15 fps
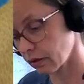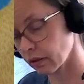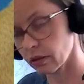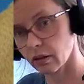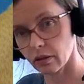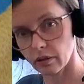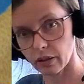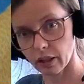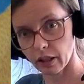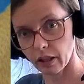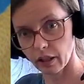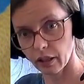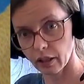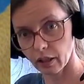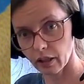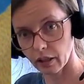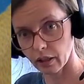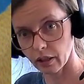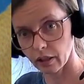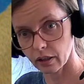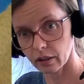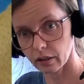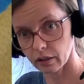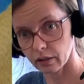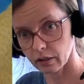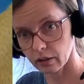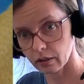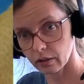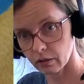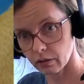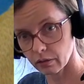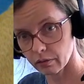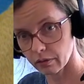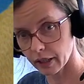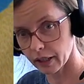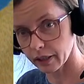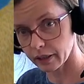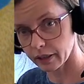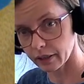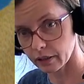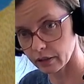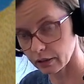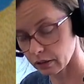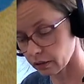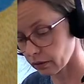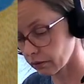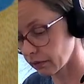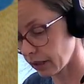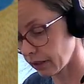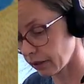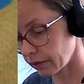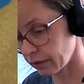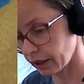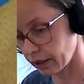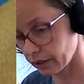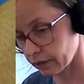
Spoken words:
Okay. All right. All right. All right.